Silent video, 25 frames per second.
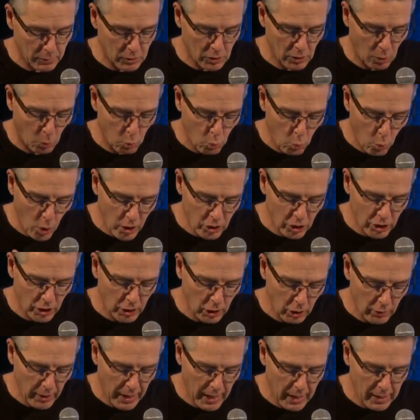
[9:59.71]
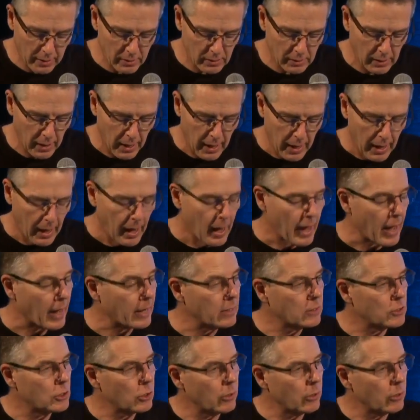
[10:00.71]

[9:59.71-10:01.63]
So washing your hands and